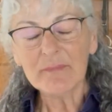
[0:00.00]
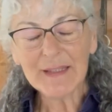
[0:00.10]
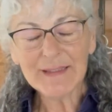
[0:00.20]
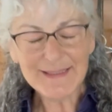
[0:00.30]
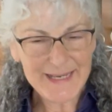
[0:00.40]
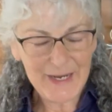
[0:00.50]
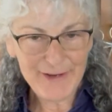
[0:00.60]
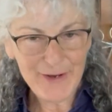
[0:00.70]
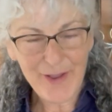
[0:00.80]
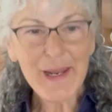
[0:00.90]
Let's
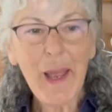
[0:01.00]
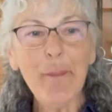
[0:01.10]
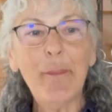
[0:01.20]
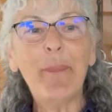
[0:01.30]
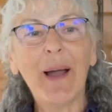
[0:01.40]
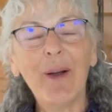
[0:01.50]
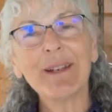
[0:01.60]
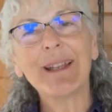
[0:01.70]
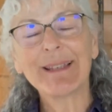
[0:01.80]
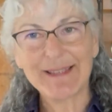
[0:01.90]
carry on
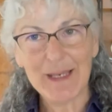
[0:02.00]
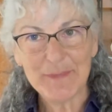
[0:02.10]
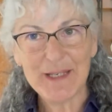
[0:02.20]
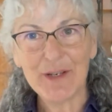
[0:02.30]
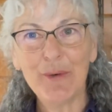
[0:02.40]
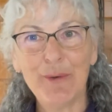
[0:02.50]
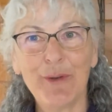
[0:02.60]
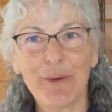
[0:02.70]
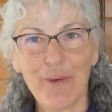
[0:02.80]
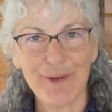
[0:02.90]
about accepting who
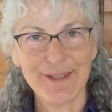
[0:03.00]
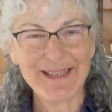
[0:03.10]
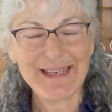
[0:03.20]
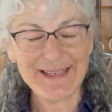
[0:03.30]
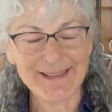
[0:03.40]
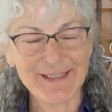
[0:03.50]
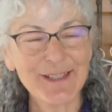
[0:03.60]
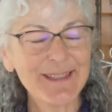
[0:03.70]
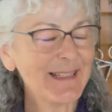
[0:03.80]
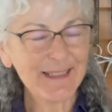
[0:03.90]
your horse is
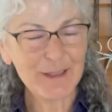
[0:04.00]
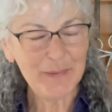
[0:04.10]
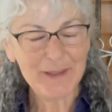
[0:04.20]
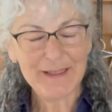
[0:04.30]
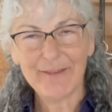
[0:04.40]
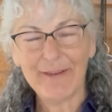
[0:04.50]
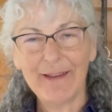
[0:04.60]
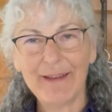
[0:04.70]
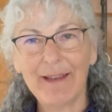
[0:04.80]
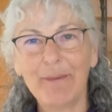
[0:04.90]
just a little bit here.
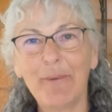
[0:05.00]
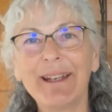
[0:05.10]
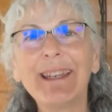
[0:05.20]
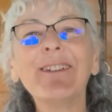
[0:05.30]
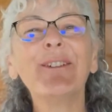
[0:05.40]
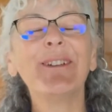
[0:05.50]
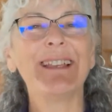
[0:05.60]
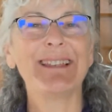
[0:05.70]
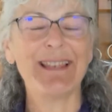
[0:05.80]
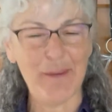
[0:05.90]
I want to give you an
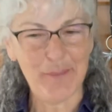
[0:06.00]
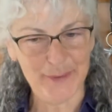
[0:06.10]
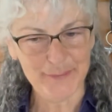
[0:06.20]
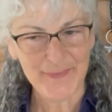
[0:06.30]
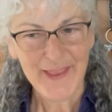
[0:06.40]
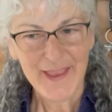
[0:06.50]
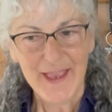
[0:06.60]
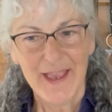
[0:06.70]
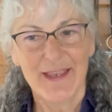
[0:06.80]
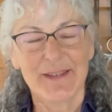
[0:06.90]
example.
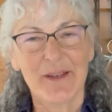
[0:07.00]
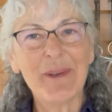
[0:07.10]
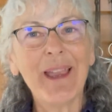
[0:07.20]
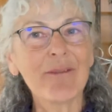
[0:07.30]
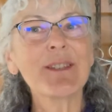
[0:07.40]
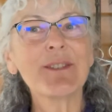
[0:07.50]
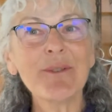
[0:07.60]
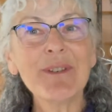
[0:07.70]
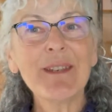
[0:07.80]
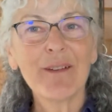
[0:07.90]
So we have a
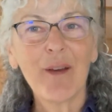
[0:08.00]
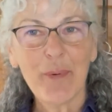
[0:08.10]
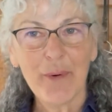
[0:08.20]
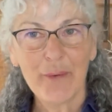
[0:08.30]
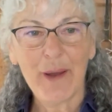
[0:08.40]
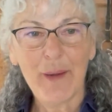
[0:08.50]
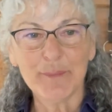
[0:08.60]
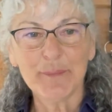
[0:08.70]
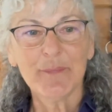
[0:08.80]
student in our program,